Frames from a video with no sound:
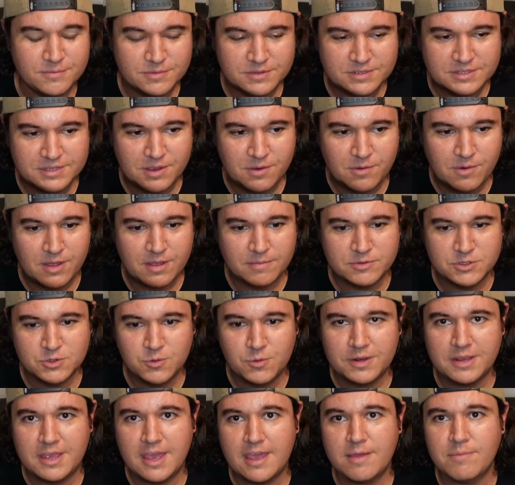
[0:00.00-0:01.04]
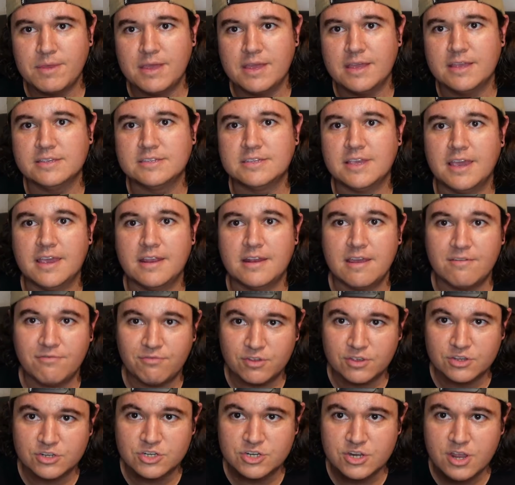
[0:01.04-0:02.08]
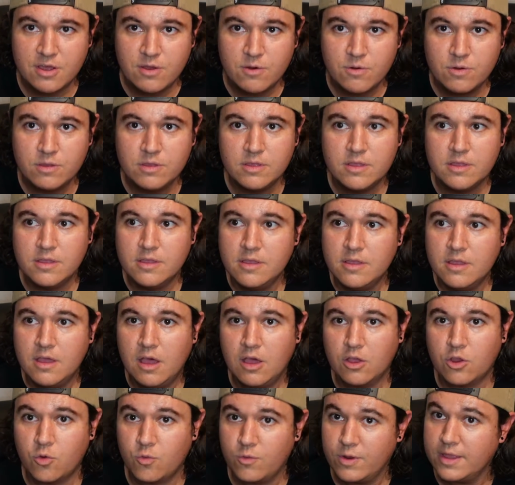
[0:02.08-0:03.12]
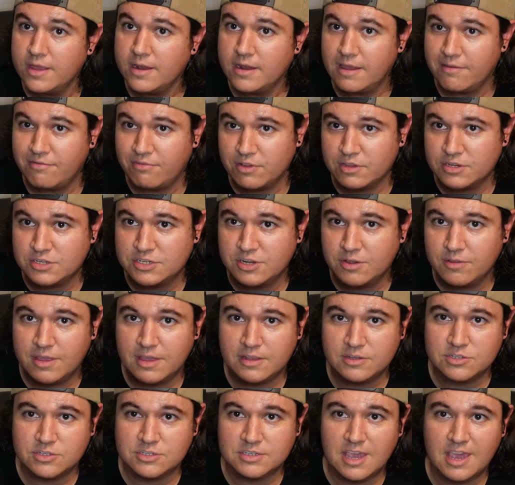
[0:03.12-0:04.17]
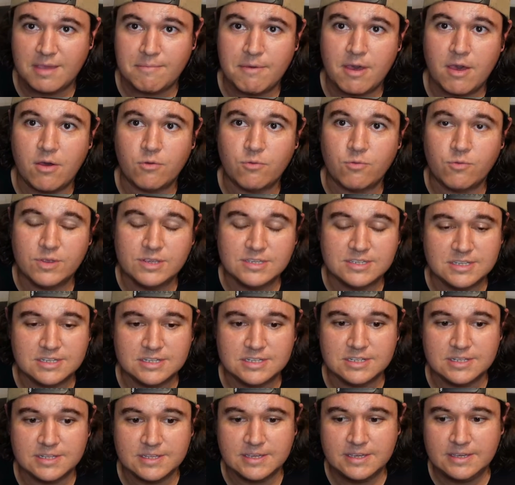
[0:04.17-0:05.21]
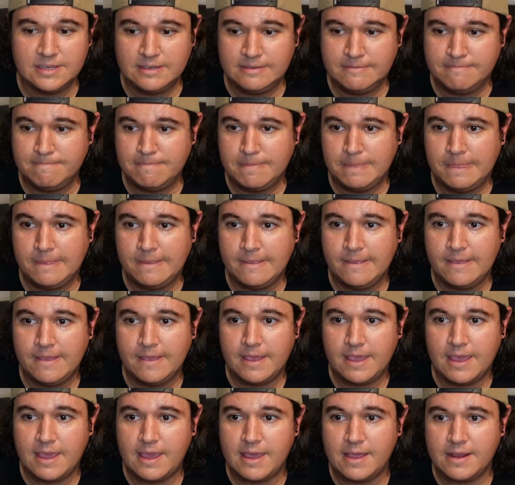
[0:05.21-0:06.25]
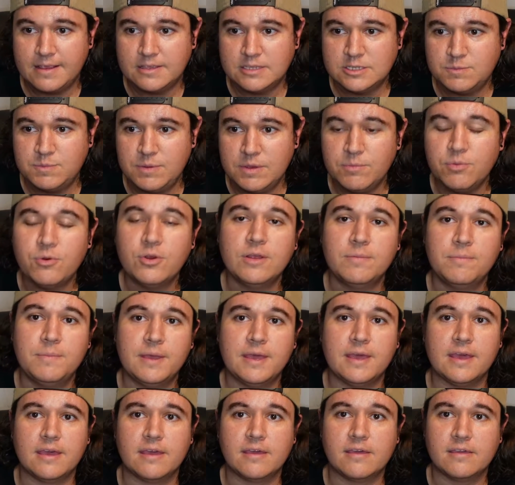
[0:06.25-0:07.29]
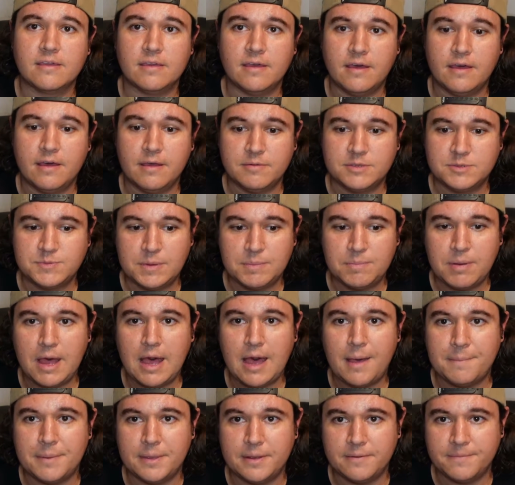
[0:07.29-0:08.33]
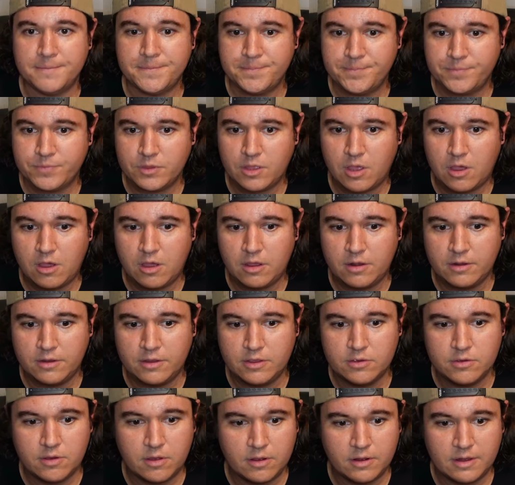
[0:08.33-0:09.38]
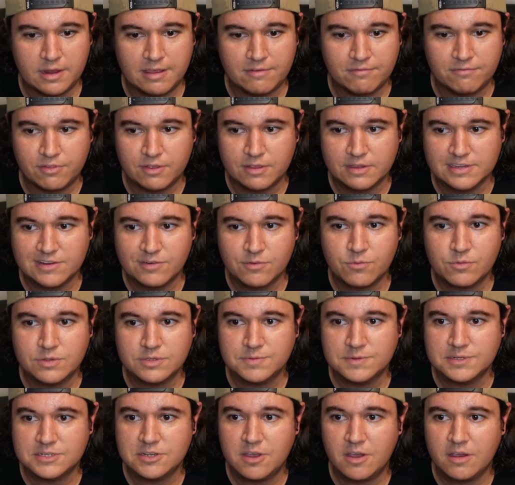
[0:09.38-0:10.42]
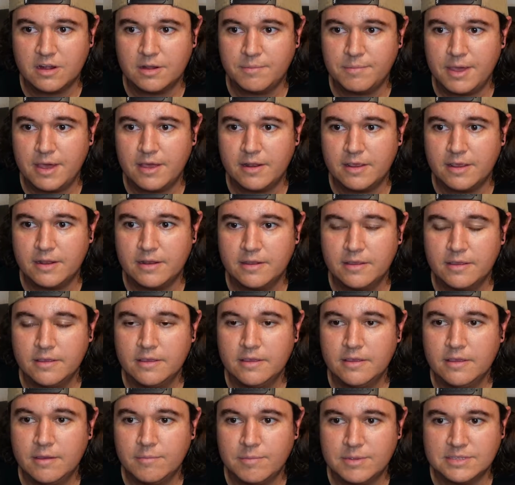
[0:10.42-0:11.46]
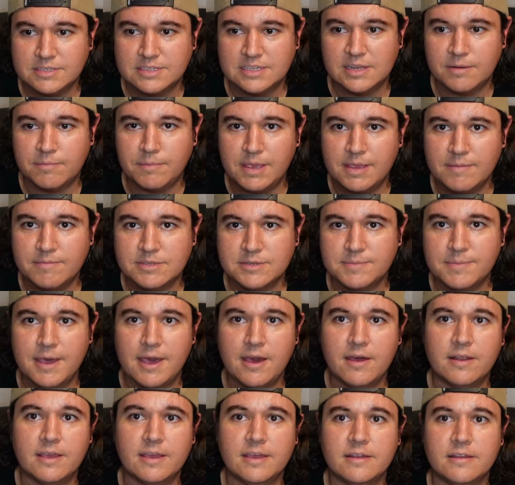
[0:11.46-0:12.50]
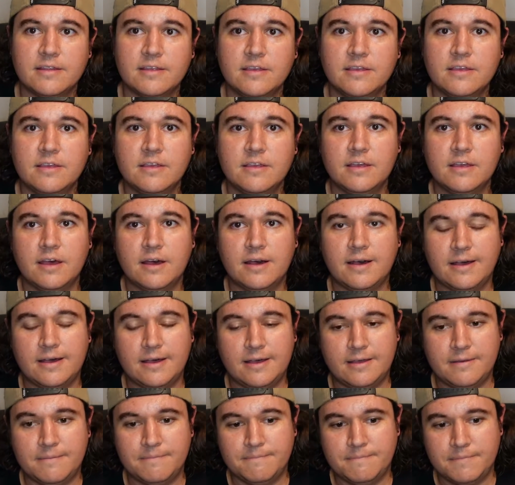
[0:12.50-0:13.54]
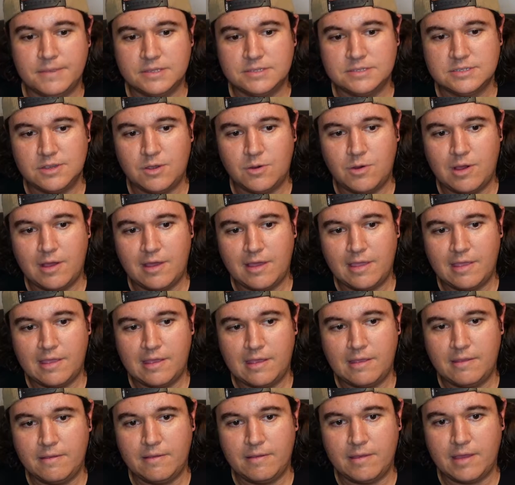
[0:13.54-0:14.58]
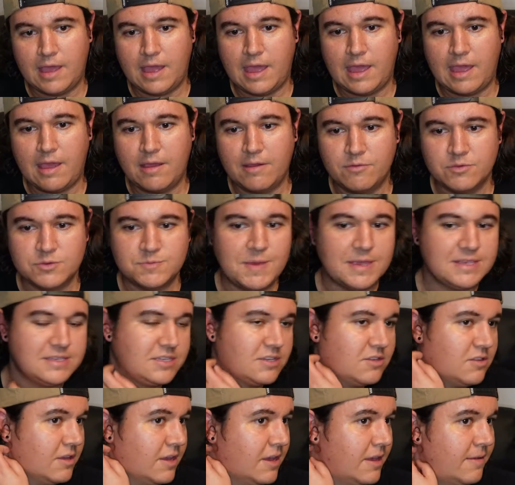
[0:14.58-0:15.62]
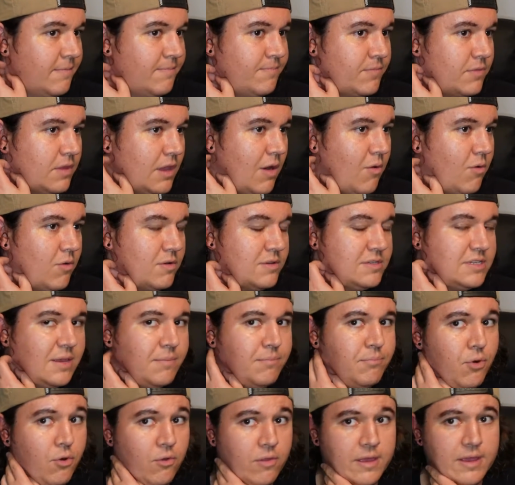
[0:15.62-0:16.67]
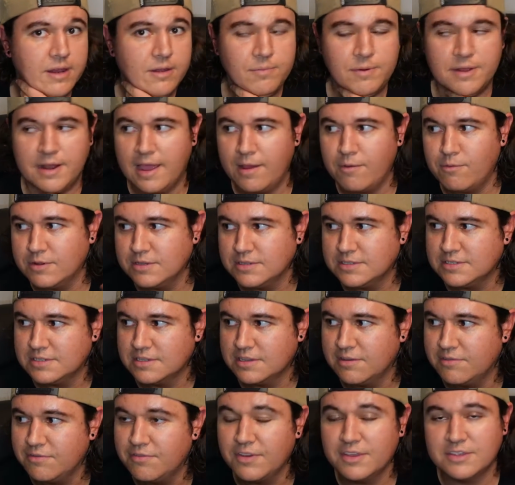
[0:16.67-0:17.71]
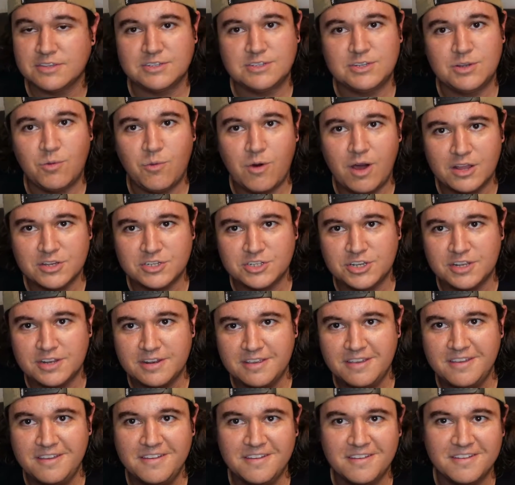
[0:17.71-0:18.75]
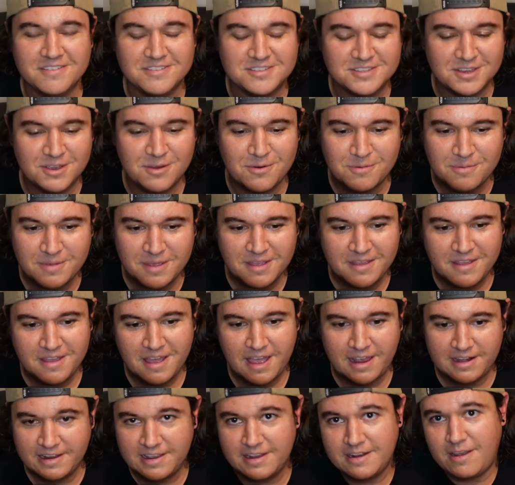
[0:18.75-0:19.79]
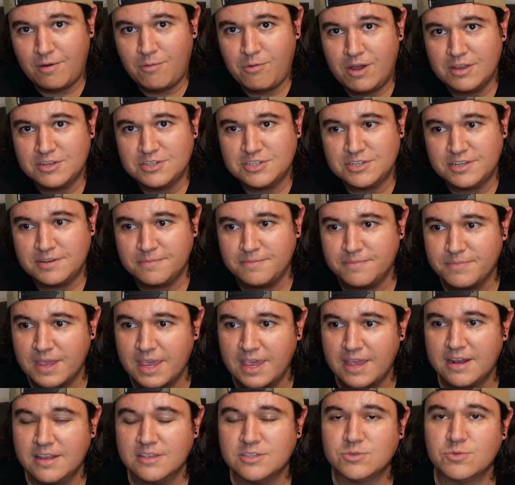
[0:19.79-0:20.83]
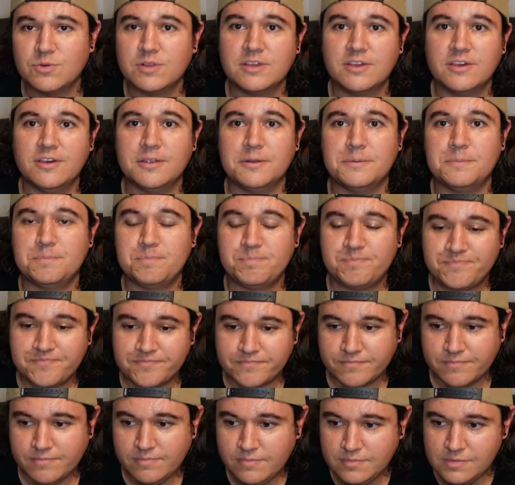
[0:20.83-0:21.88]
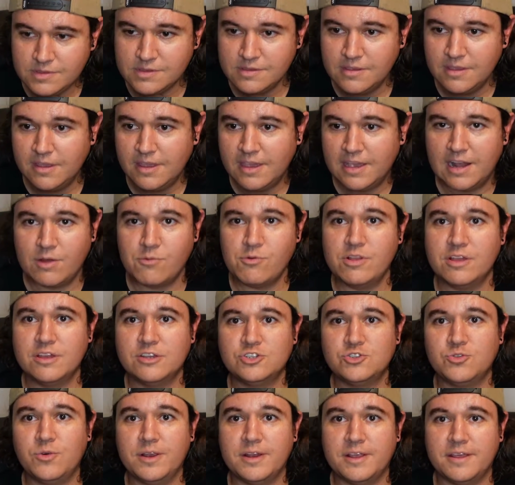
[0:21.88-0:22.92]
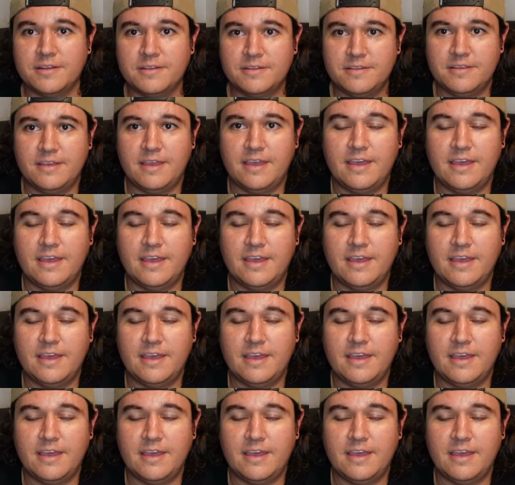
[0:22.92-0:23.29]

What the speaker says: So, Squid Game is a Netflix show, a Korean Netflix show that just came out recently. And it's been pretty big. It's been popping on Netflix. Everyone's been talking about it, been seeing memes about it. And so I was basically, I won't say bullied, but I was convinced to watch it. So I did. I watched it, and it's really good. And I really enjoyed it.